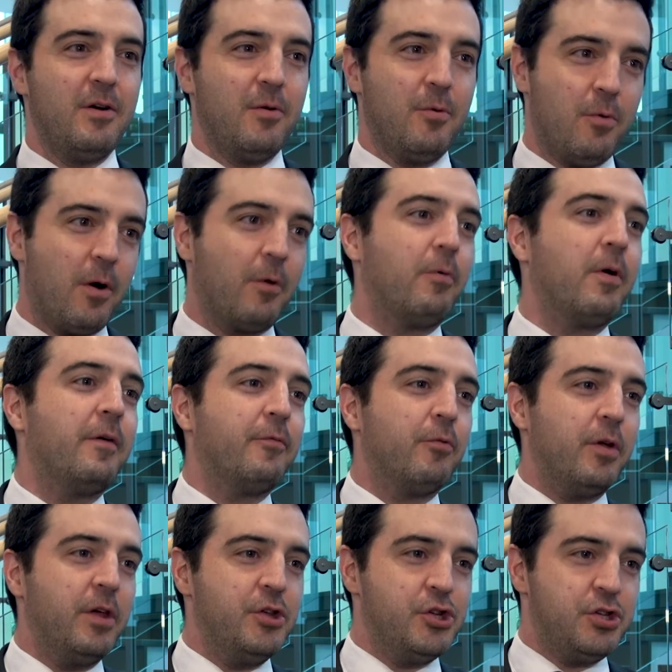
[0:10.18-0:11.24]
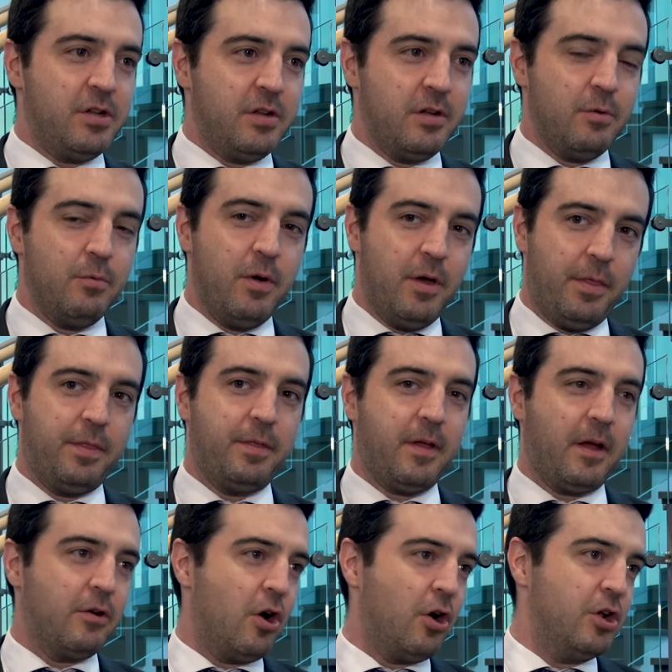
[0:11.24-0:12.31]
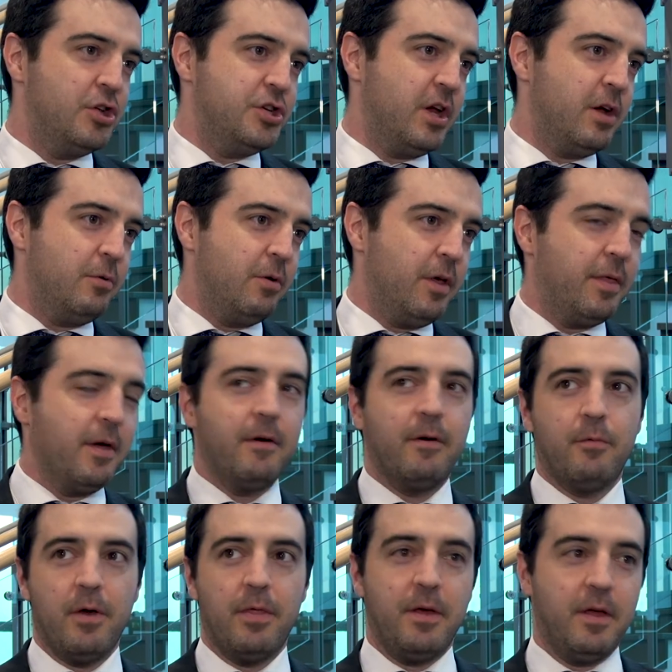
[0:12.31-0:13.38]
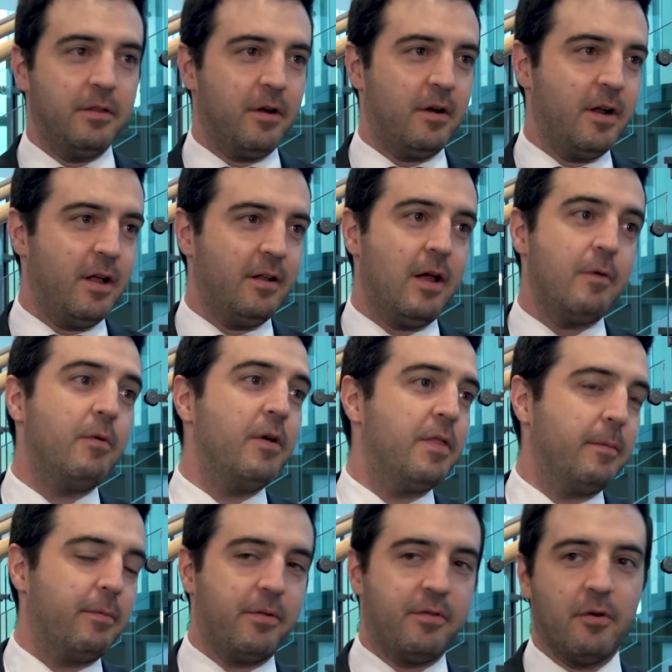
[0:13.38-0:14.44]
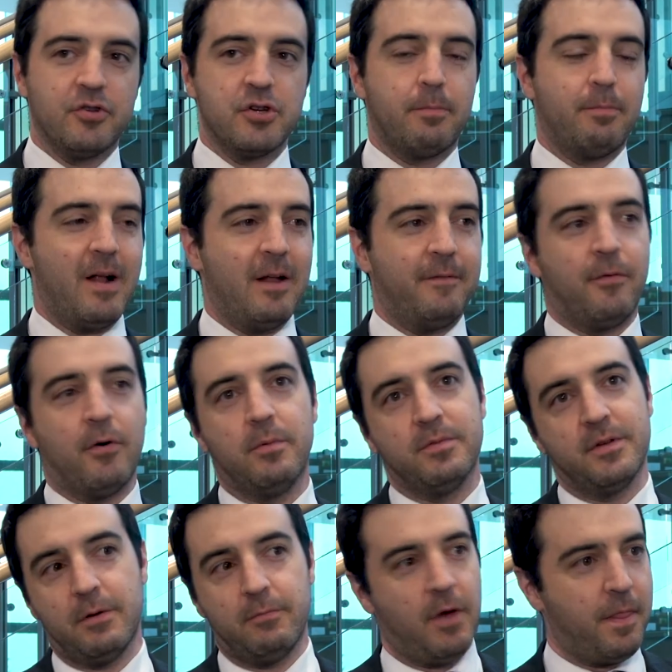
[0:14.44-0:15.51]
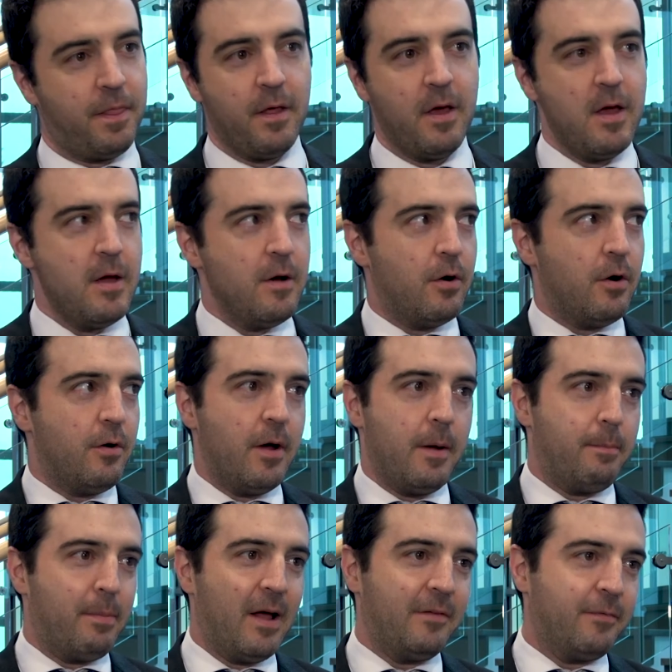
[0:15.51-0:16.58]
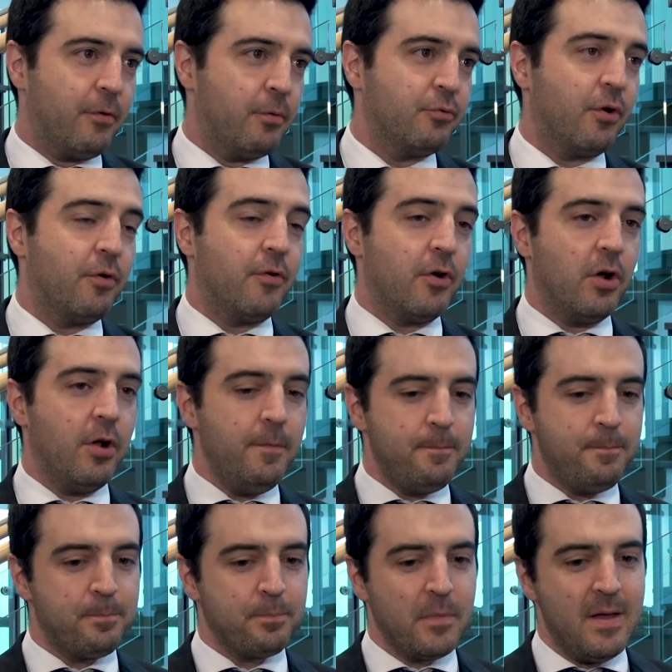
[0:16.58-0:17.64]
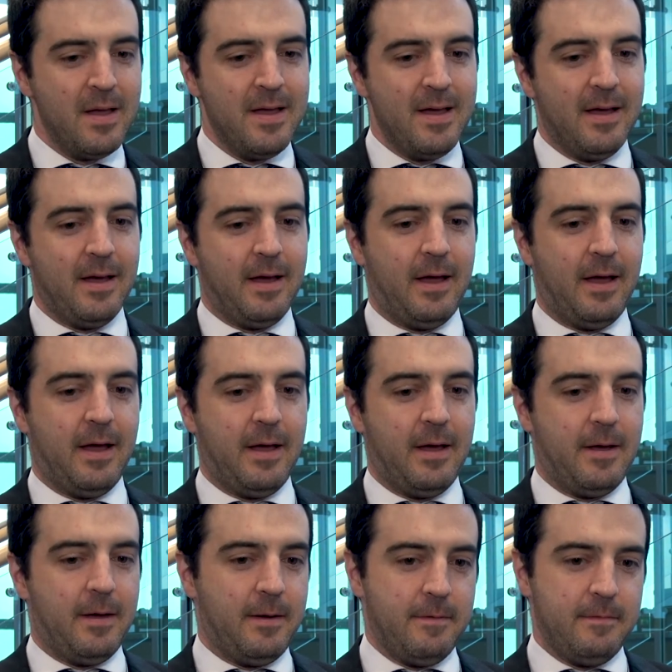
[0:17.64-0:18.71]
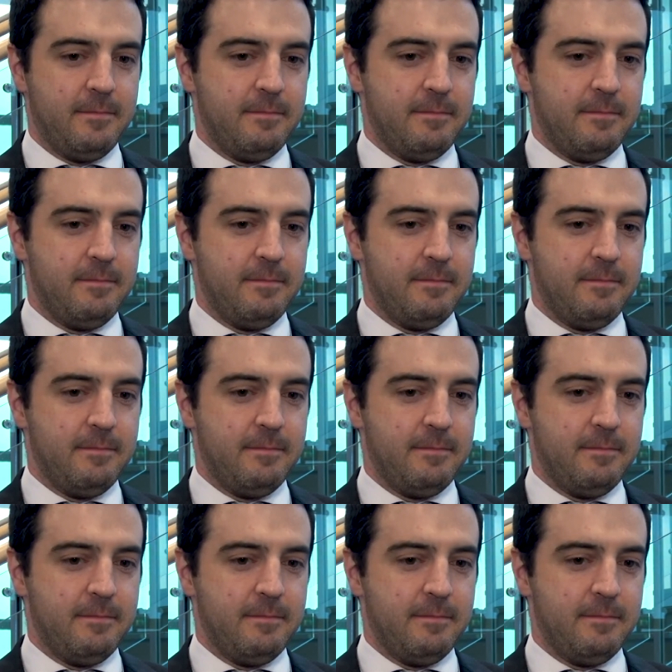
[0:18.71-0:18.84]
where we've reached with technology and with uh, with internet and with the social platforms and with uh, platforms overall. Uh,